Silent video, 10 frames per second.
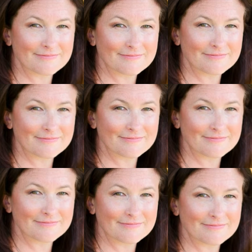
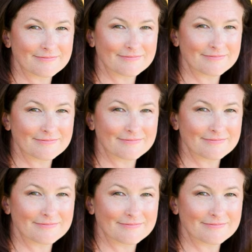Nothing is said.